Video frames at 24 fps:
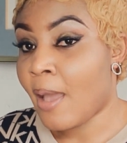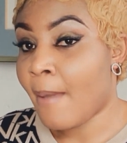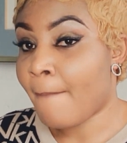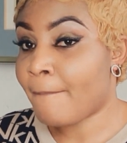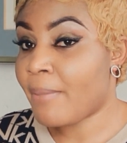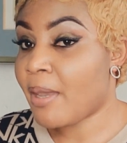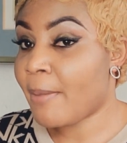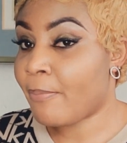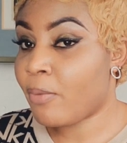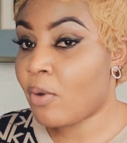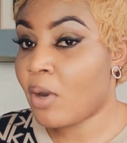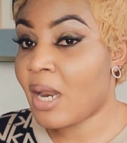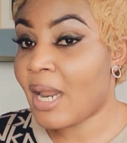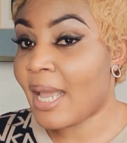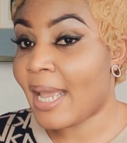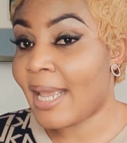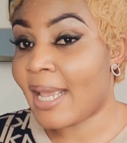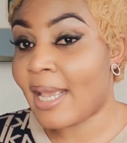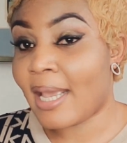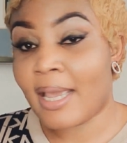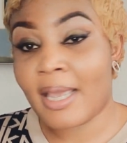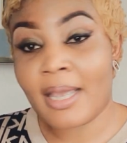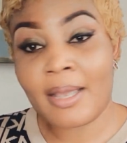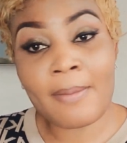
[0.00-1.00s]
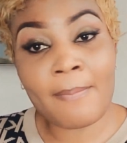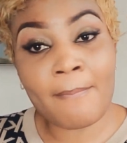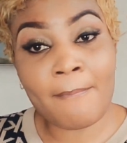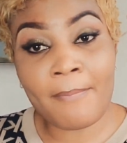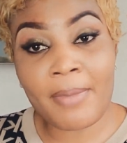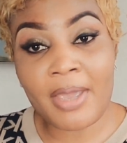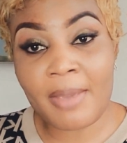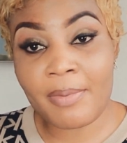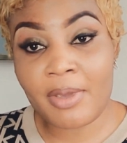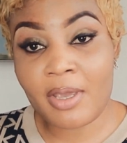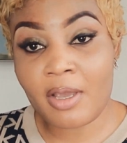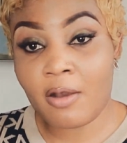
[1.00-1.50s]
People like
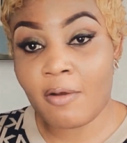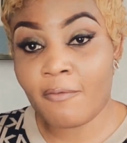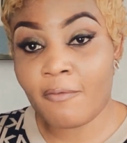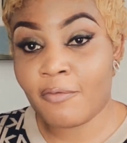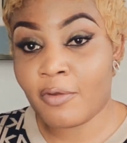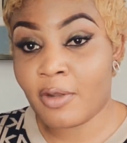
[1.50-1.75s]
Baby Girl for